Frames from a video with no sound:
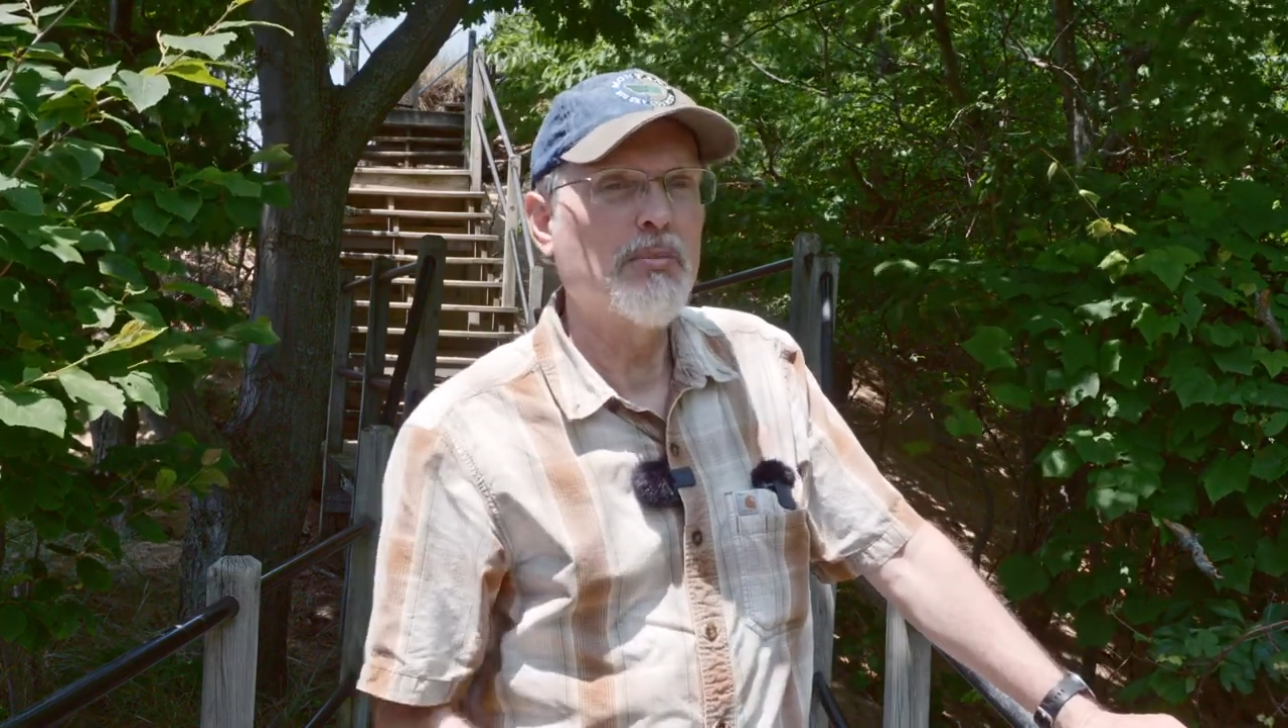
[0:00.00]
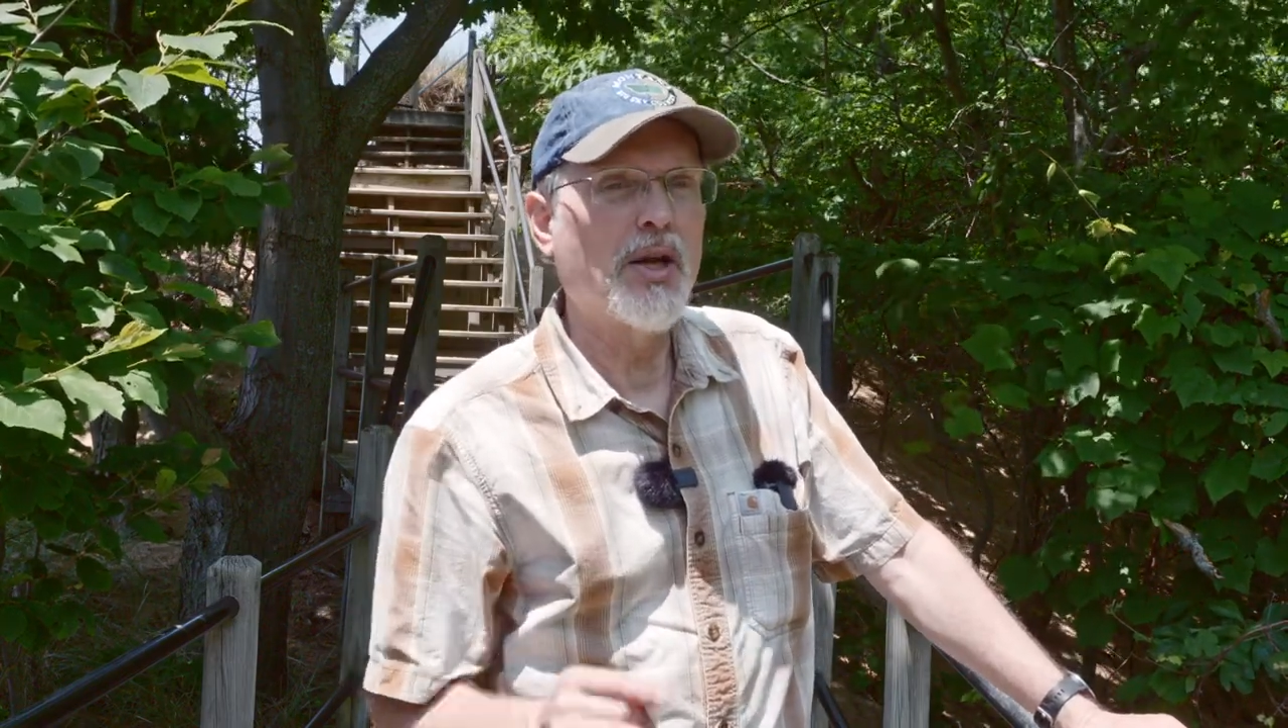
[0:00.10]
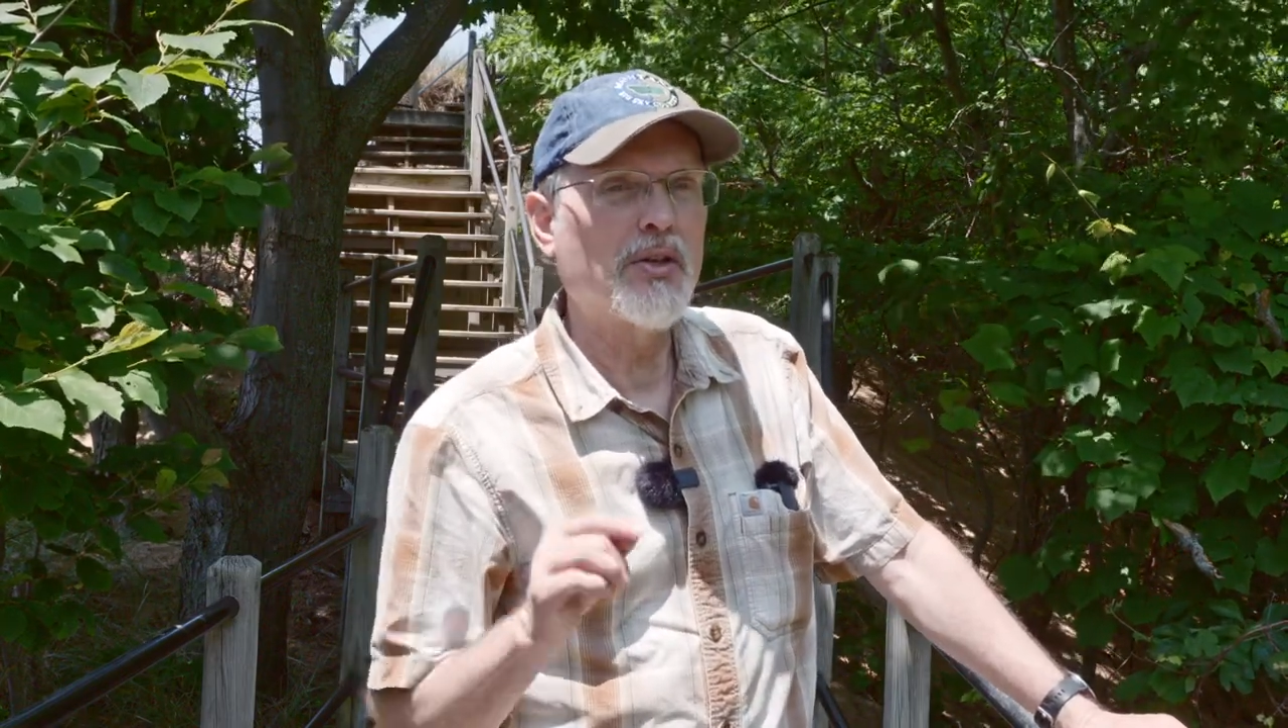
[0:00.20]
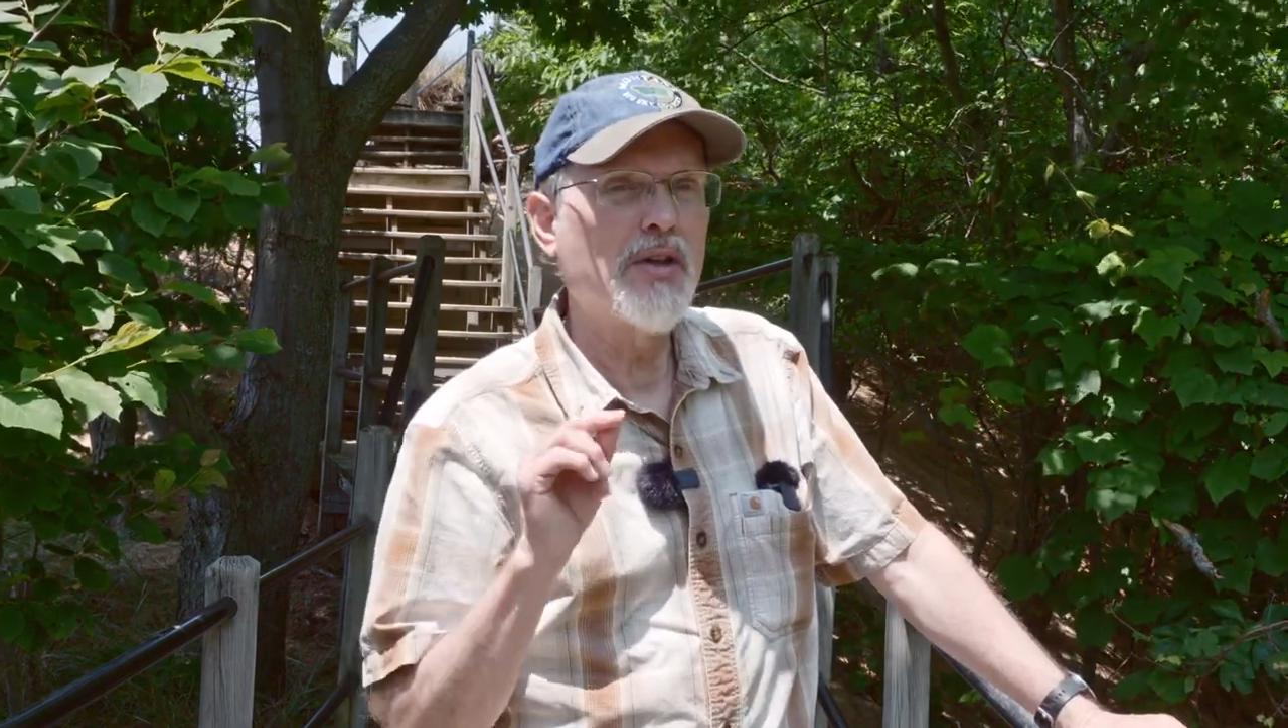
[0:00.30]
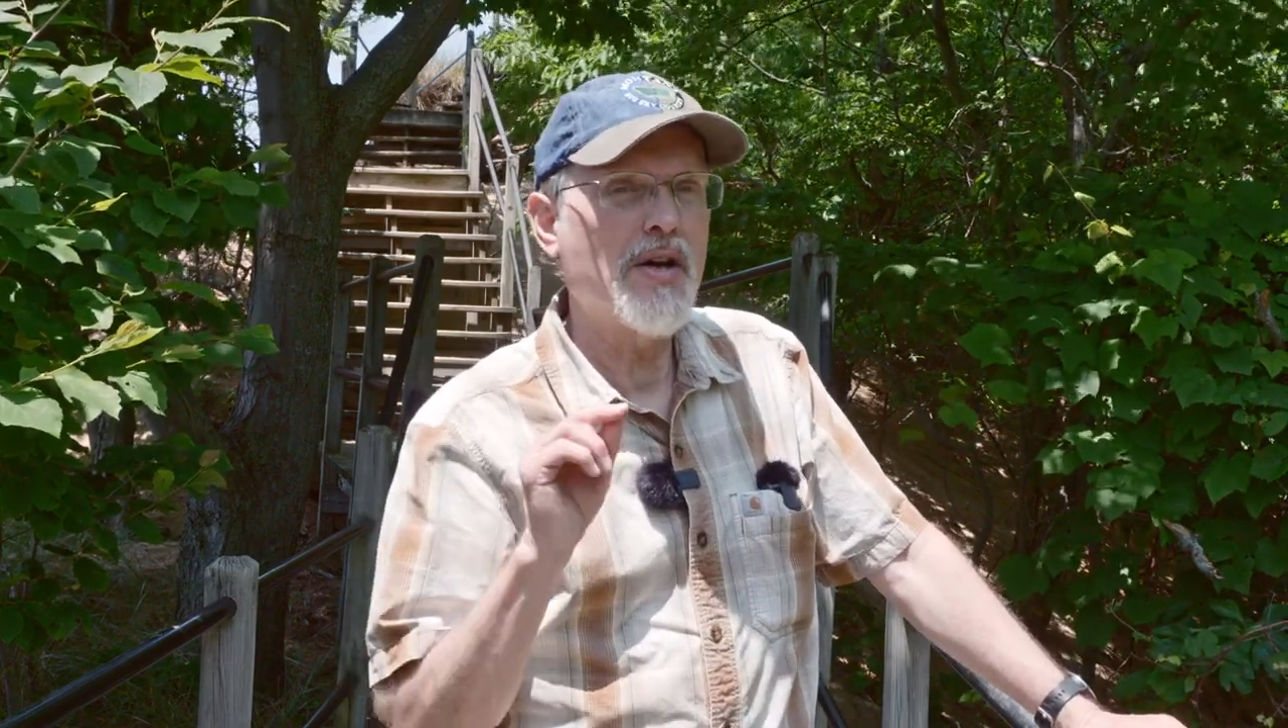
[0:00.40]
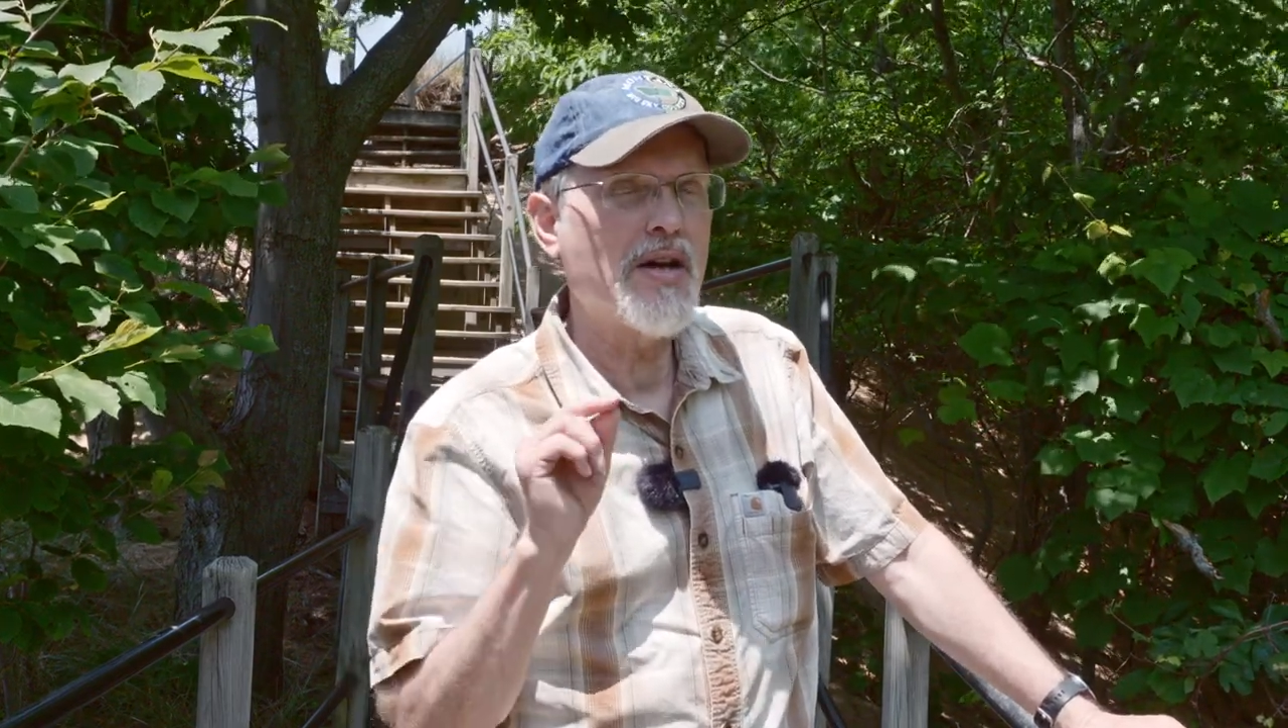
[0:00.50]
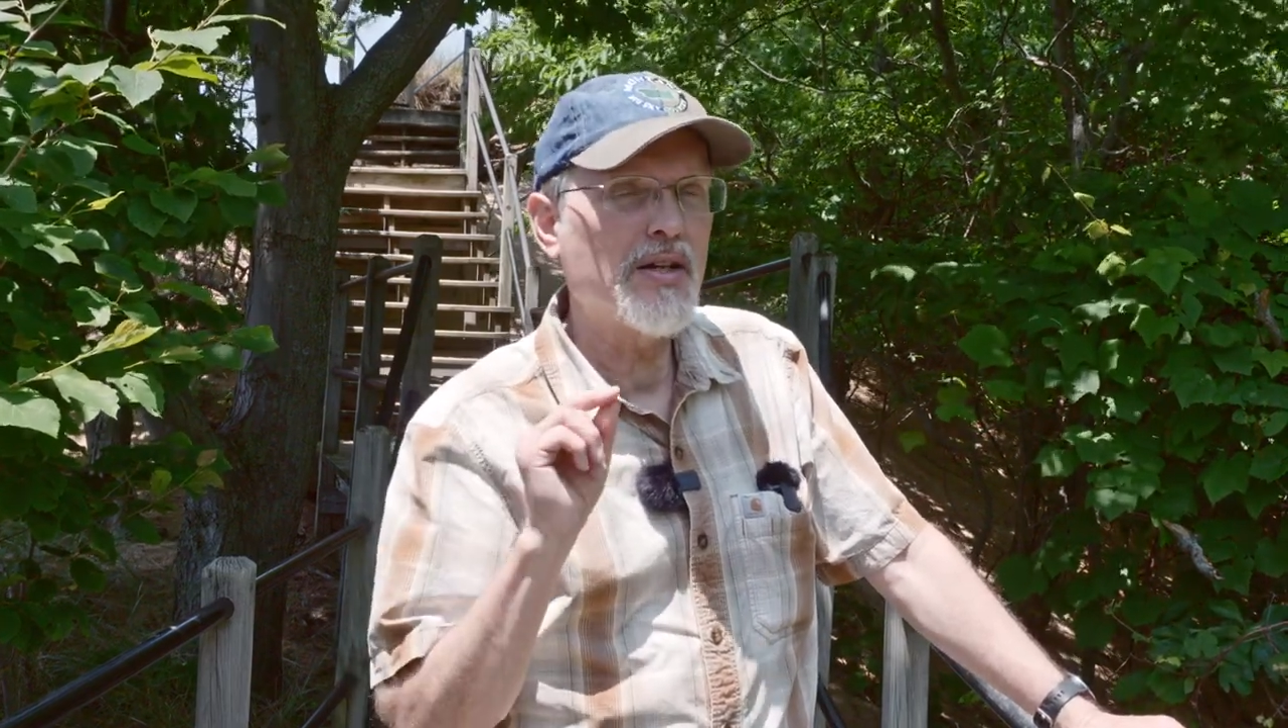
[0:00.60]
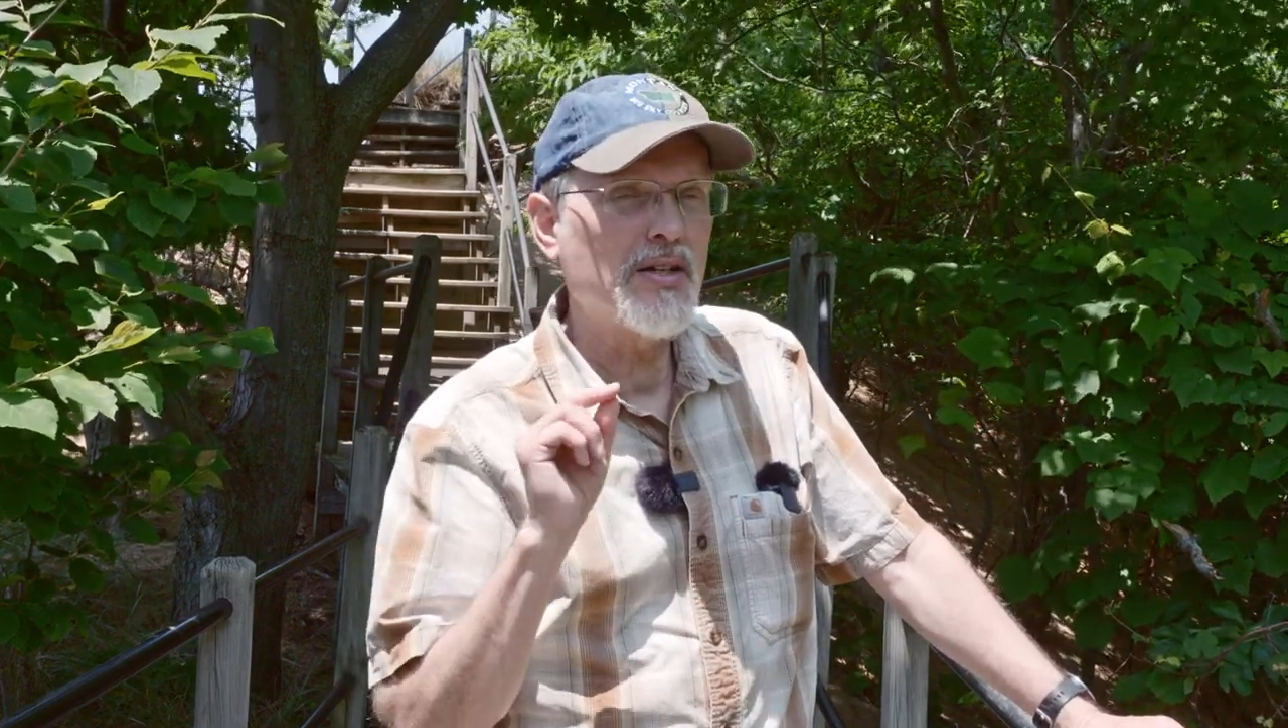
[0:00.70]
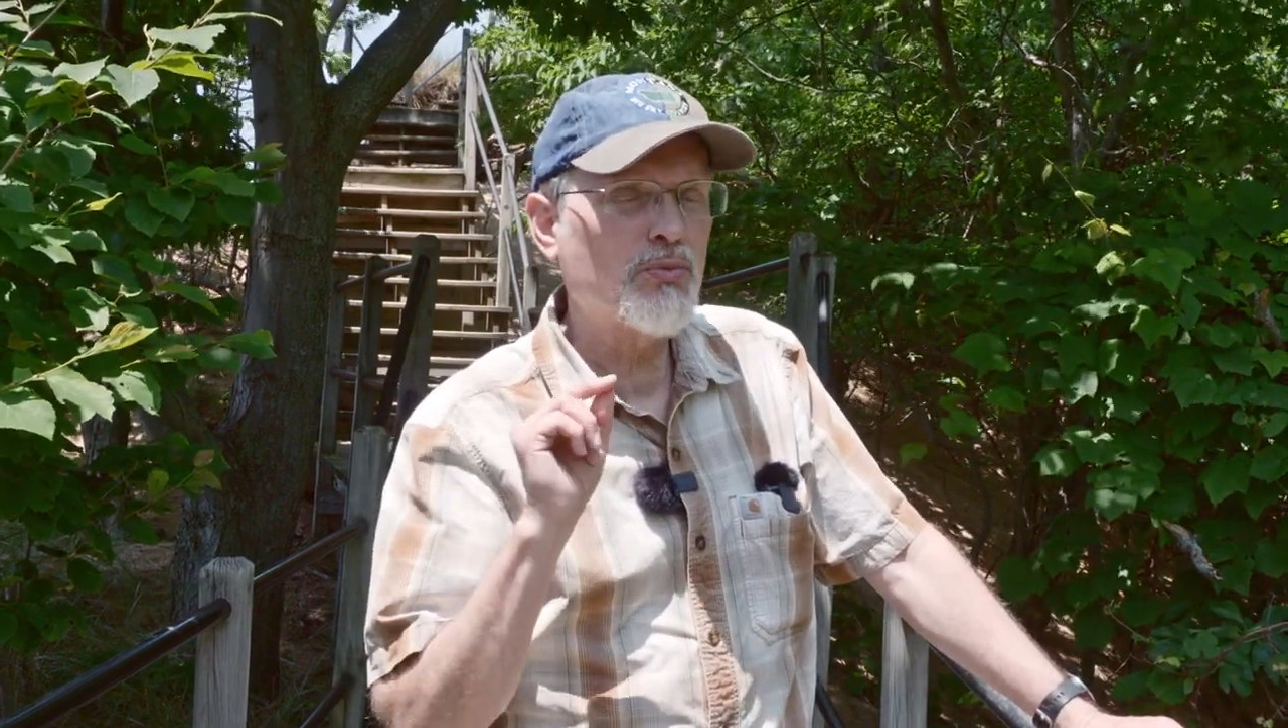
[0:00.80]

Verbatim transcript: But God